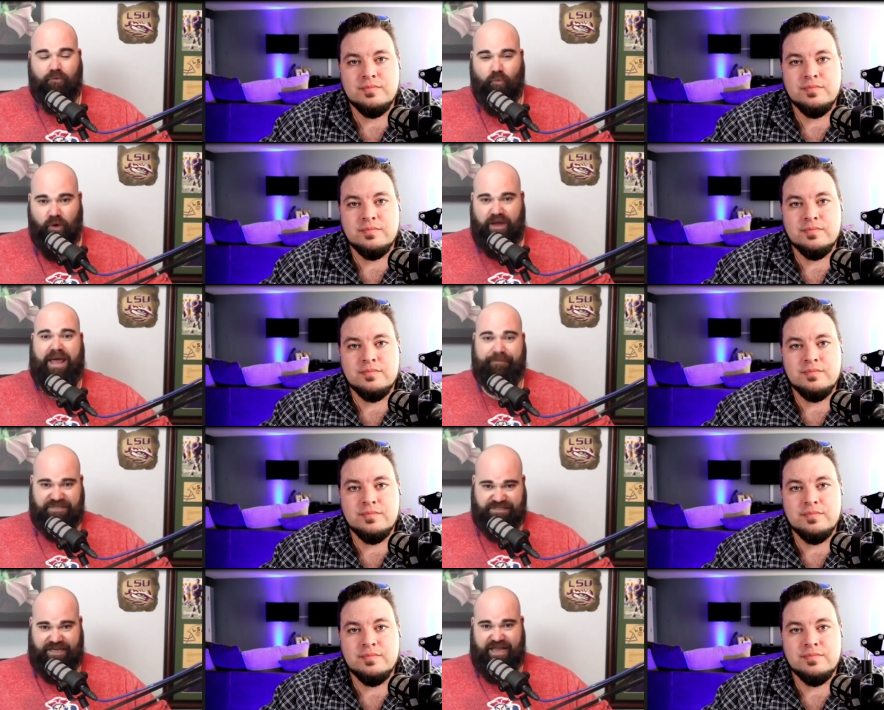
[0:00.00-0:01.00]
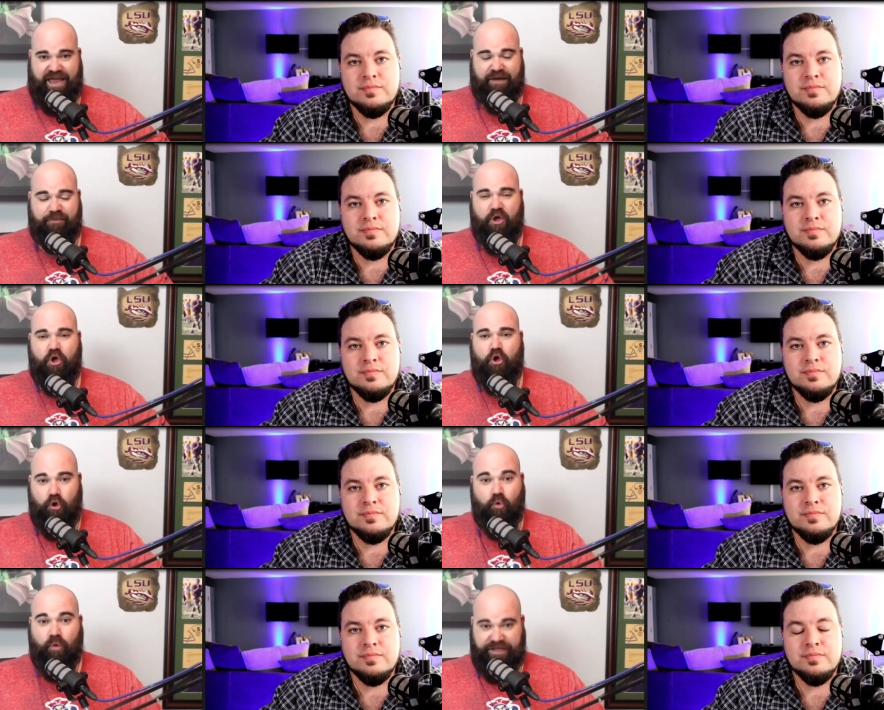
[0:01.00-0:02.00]
Speaker 1: what happens in camp,
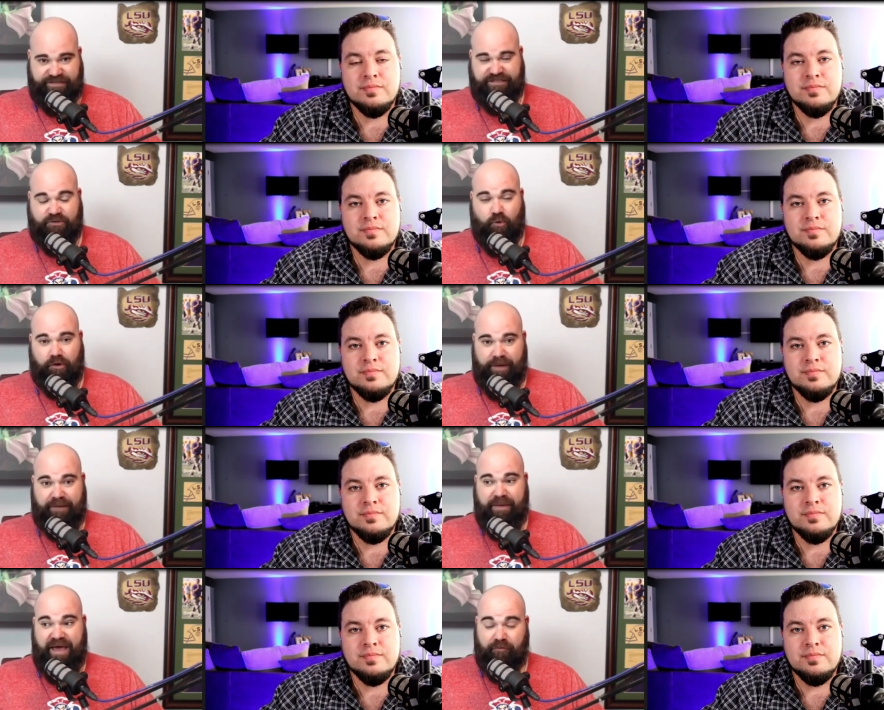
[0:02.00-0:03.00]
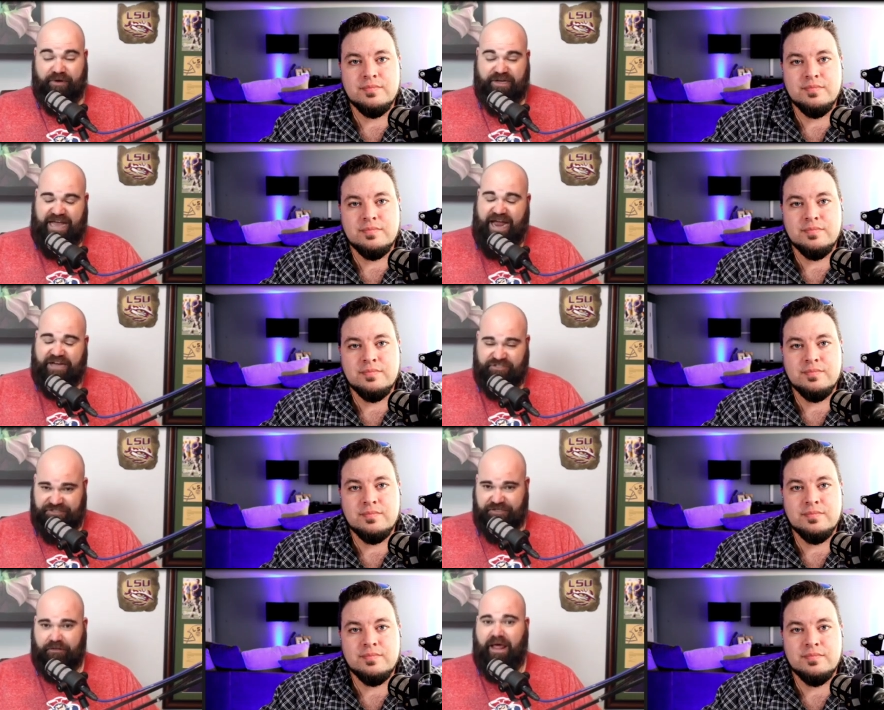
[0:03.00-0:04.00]
who wins this quarterback battle, because I actually
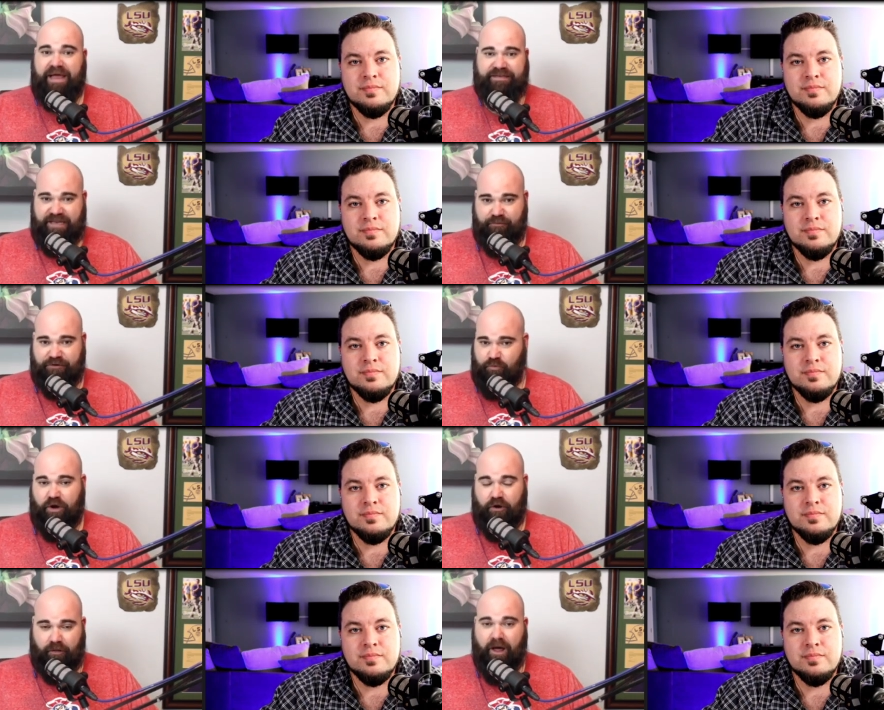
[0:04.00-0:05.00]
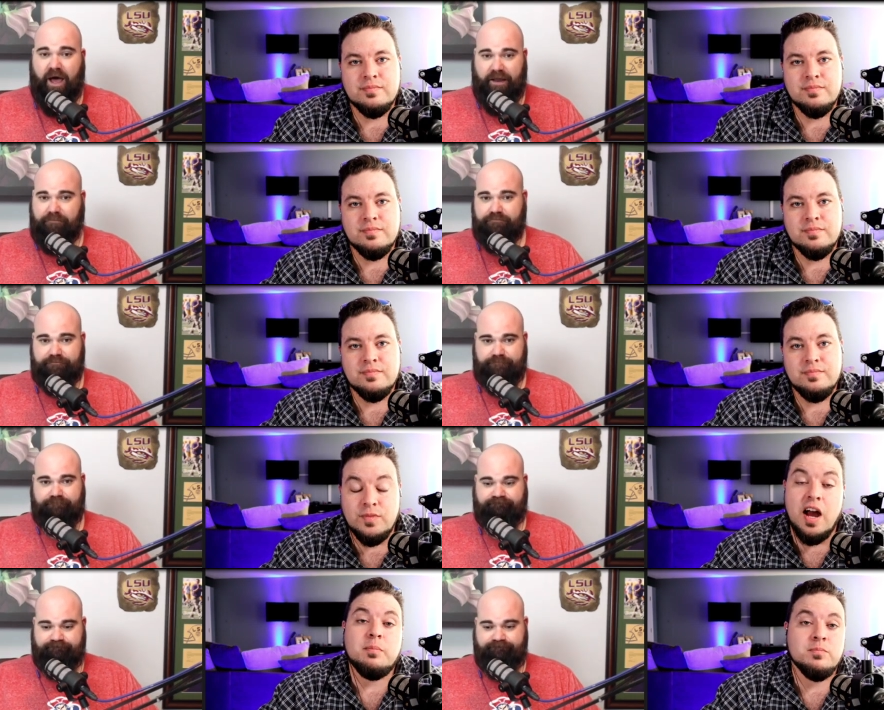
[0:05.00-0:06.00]
still like Teddy Bridgewater a lot.
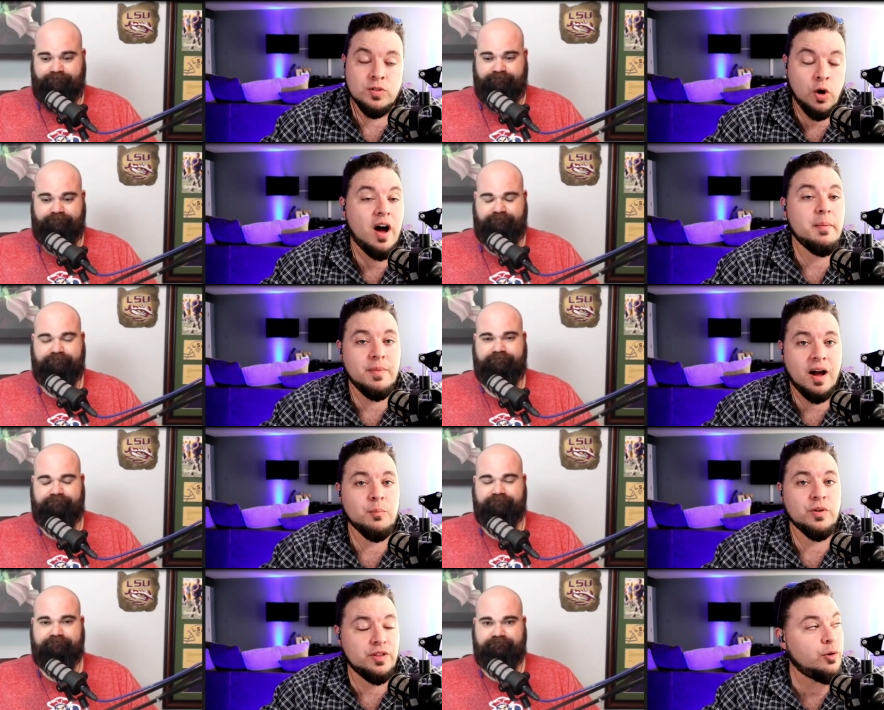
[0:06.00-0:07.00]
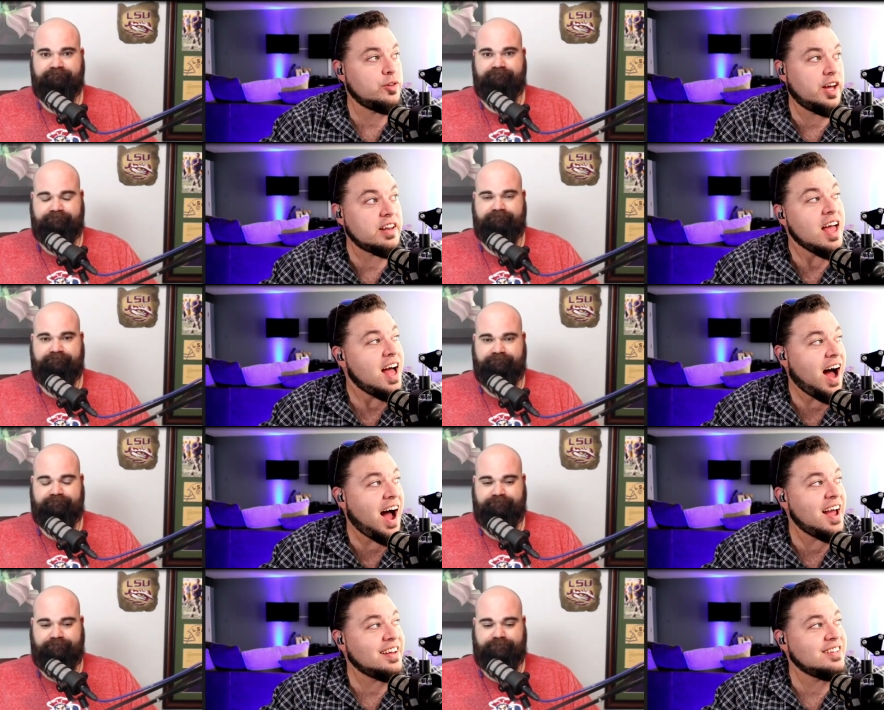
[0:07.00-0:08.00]
Speaker 2: Yeah, no, I'm I'm with you on that.
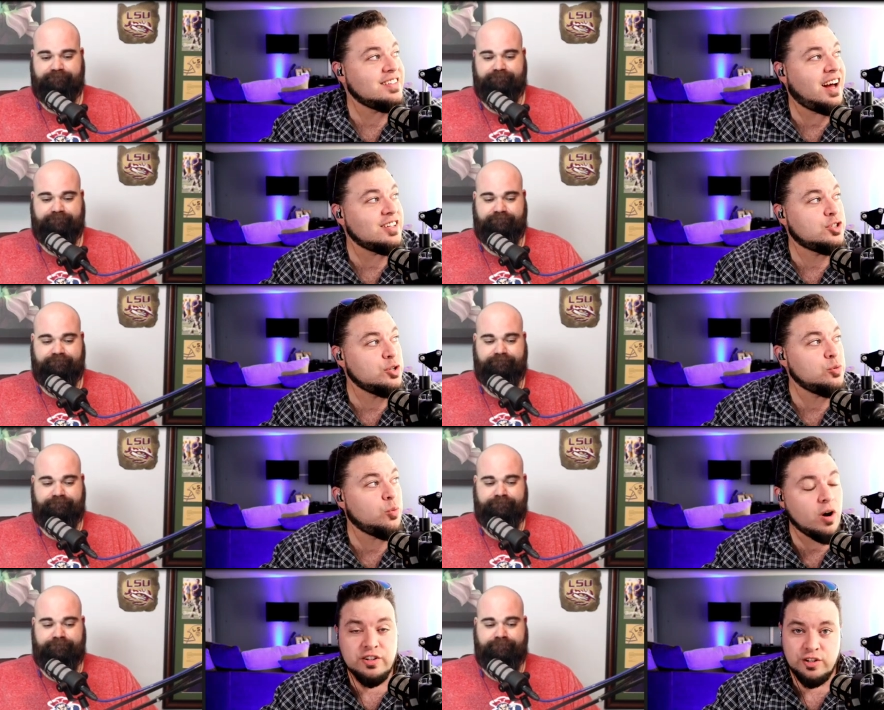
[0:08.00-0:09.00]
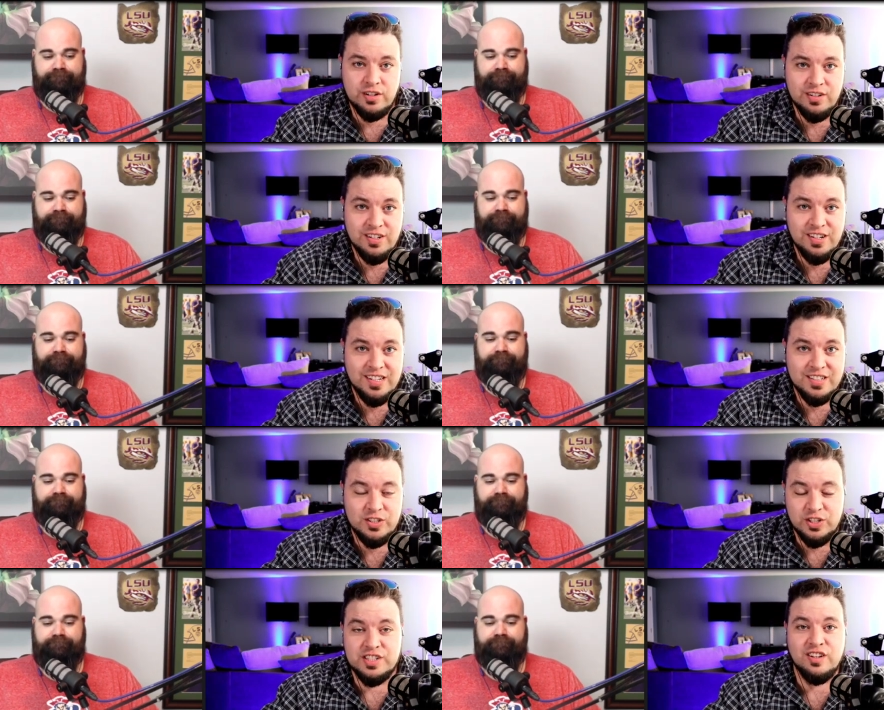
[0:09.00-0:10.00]
I I do wonder
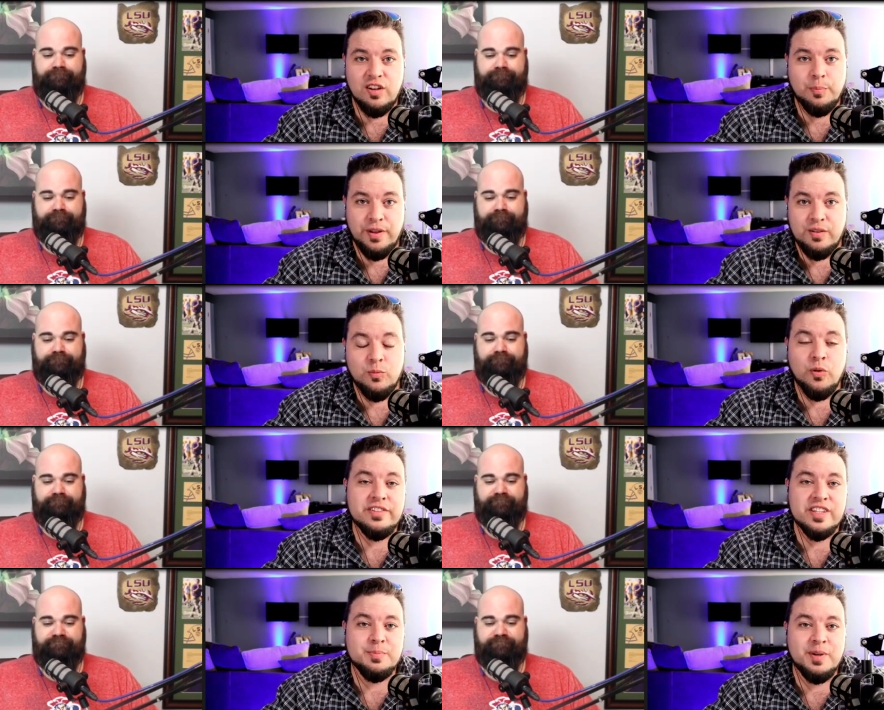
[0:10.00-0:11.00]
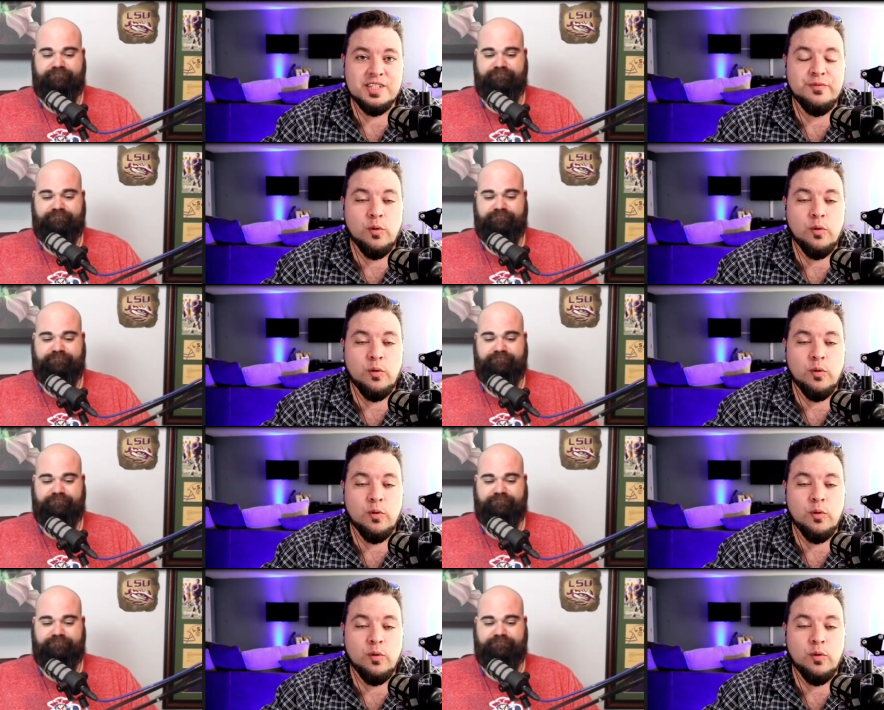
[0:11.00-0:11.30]
just a little bit what this means for